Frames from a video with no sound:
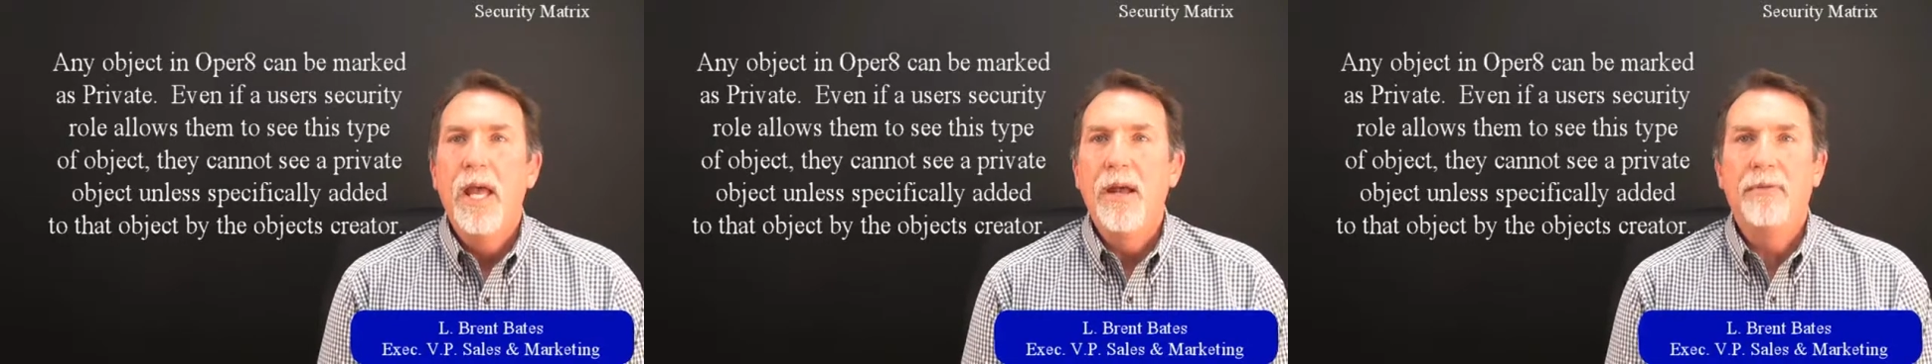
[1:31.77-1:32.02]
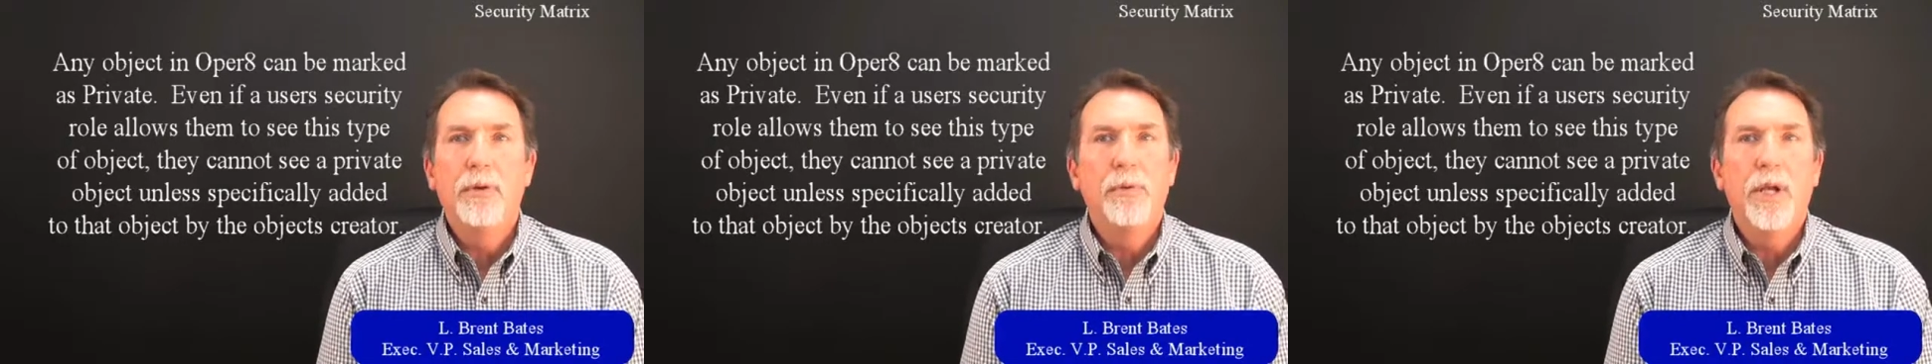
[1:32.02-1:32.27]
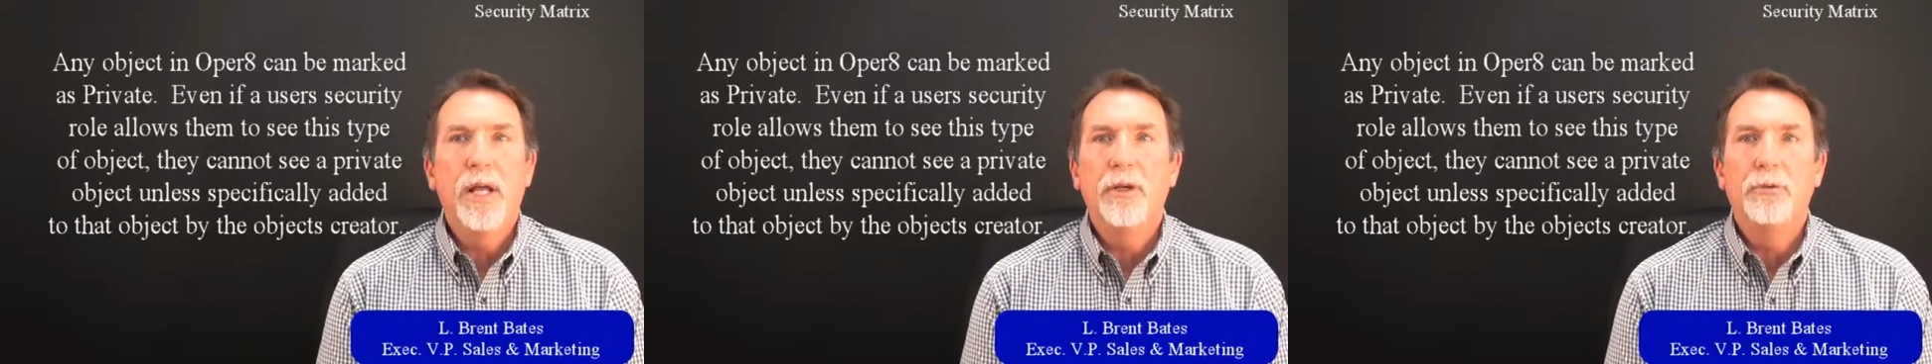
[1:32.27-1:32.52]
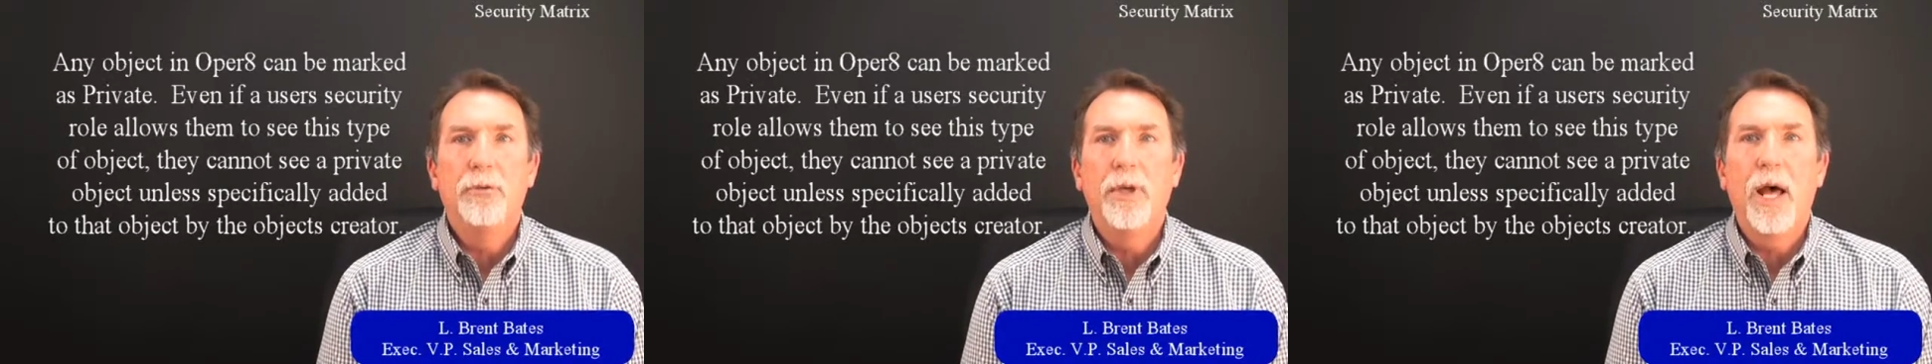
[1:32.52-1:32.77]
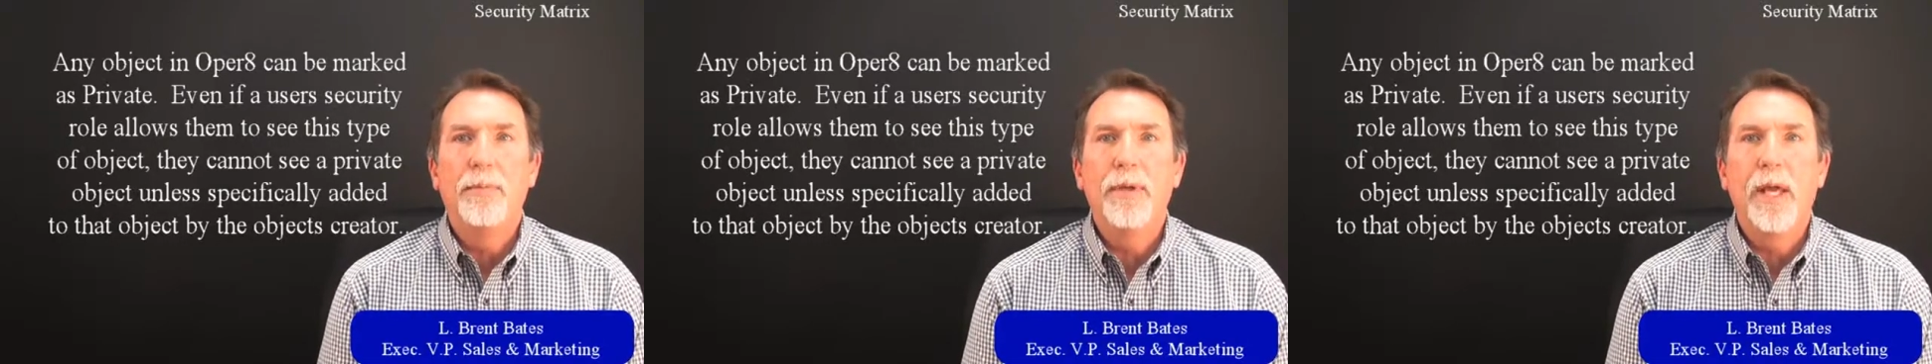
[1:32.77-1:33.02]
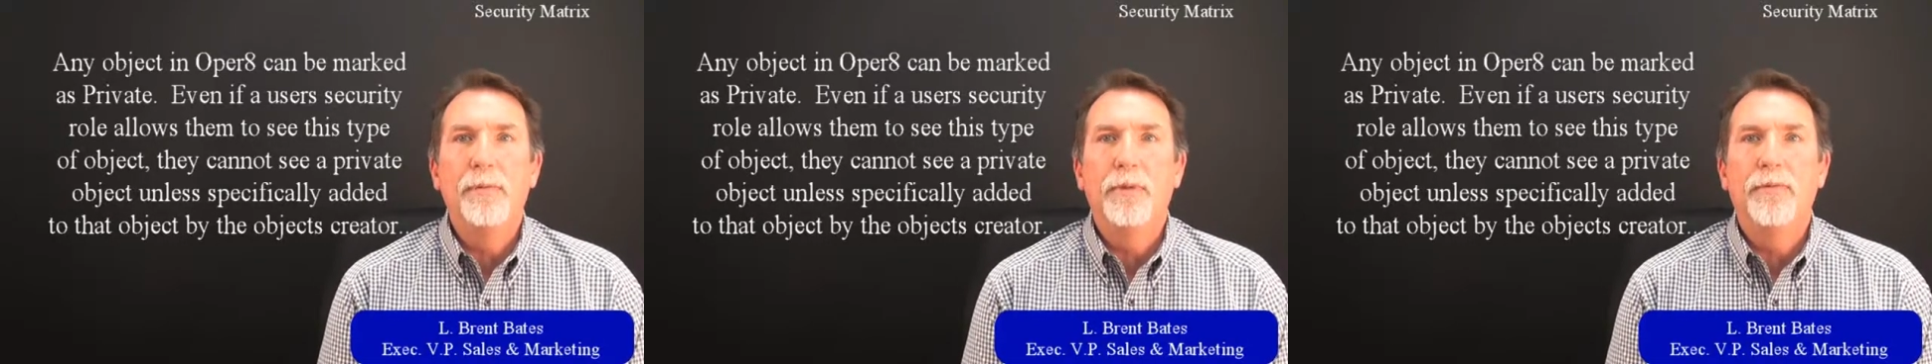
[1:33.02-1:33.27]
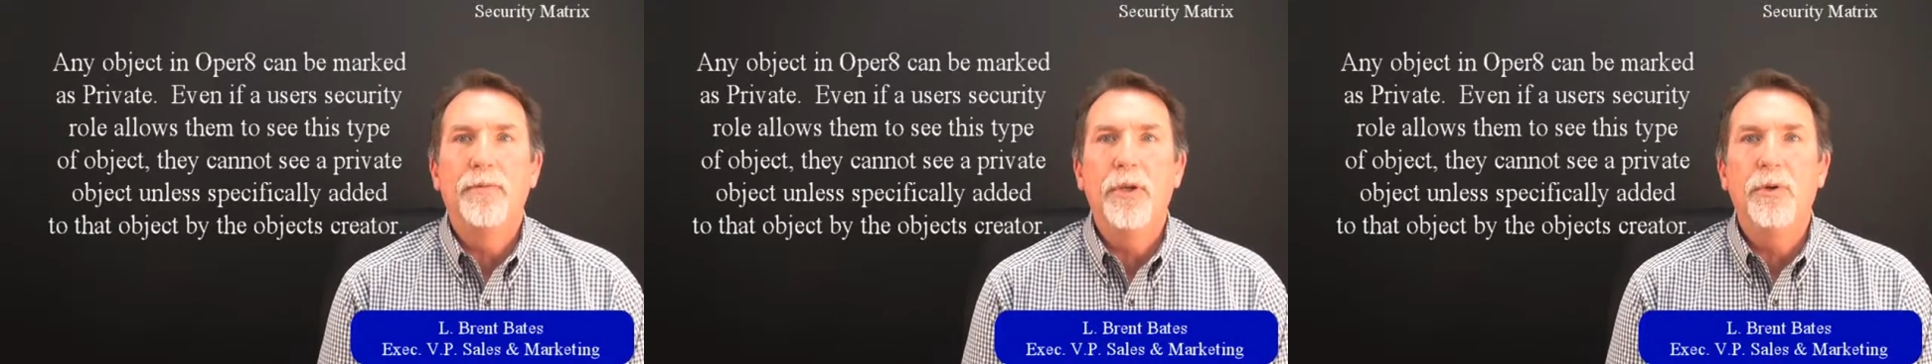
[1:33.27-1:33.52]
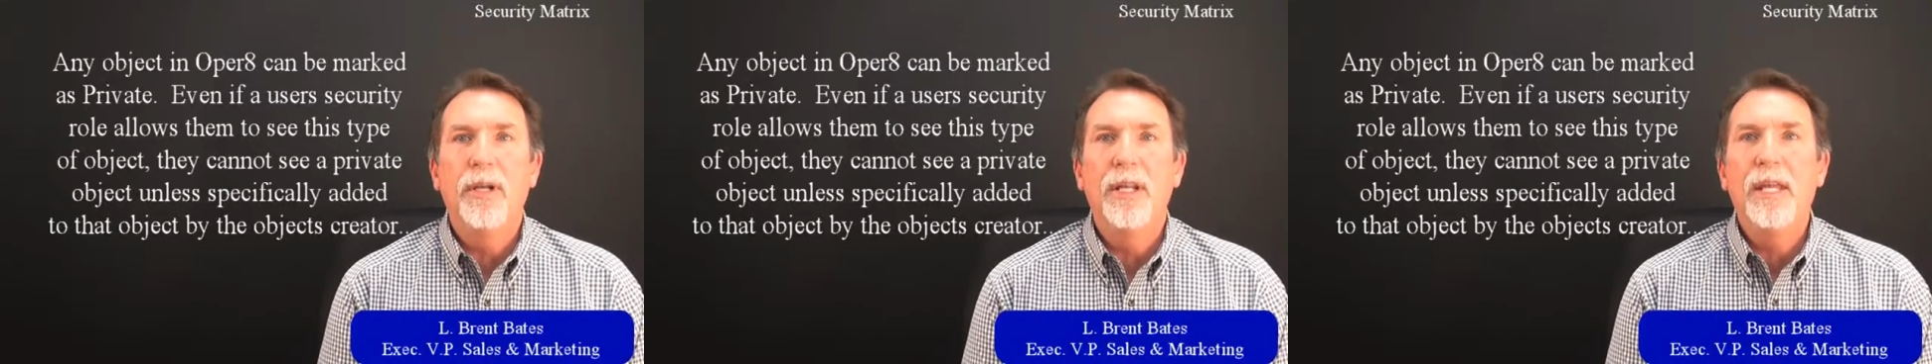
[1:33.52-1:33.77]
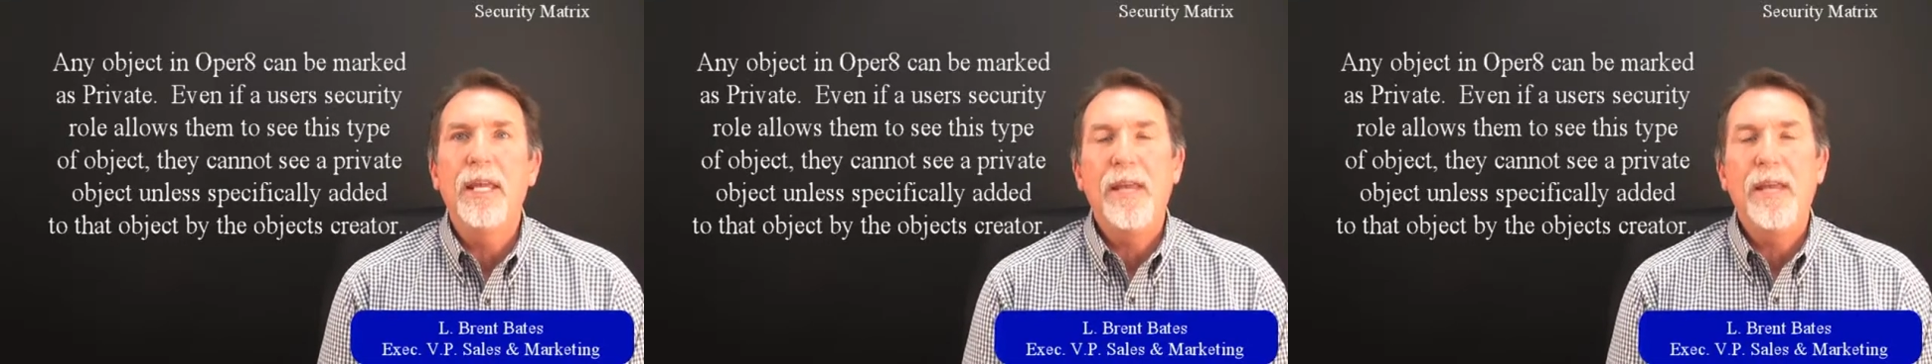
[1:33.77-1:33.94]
Everyone else will not be able to view it,